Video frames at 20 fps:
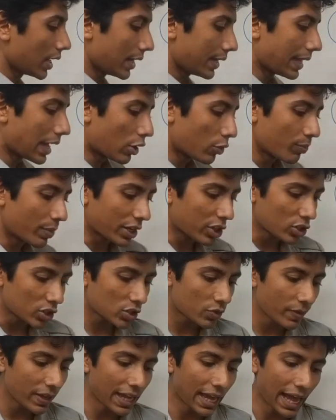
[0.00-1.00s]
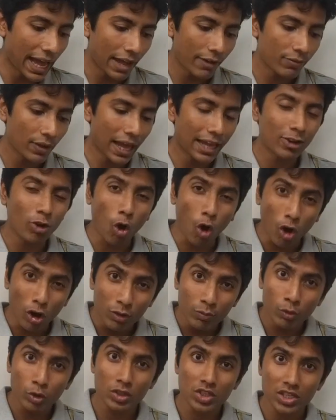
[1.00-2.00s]
Now, because we have an
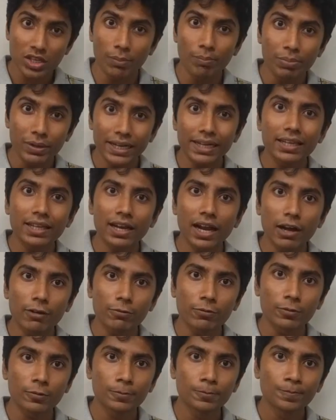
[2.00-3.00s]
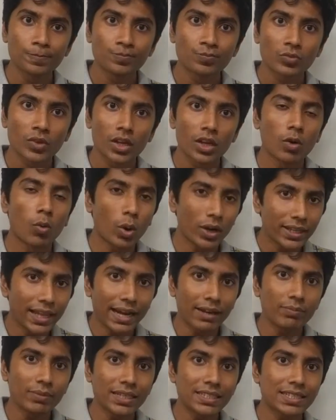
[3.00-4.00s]
almost complete graph, what
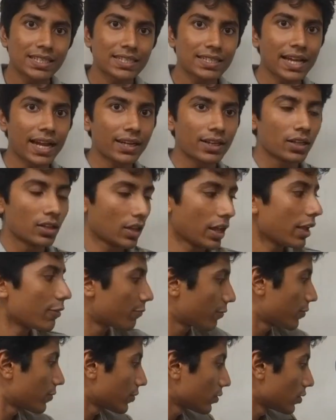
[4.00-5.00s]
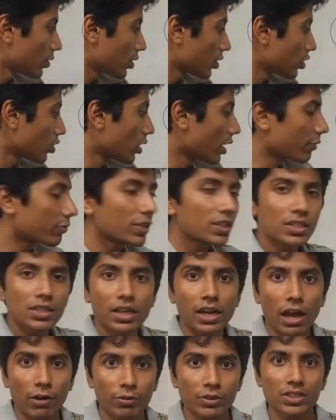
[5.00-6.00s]
that means is that if this
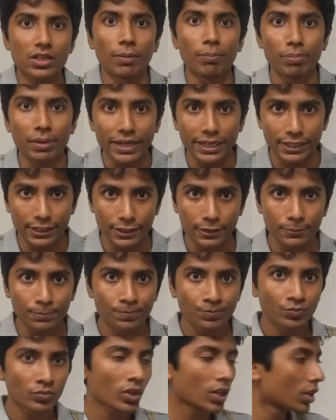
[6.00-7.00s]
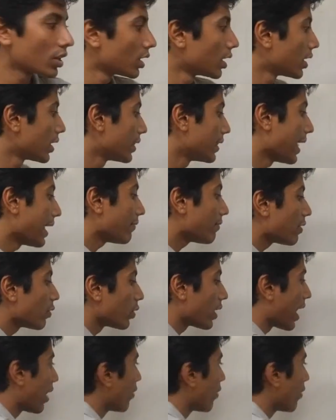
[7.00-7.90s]
graph is complete, then we would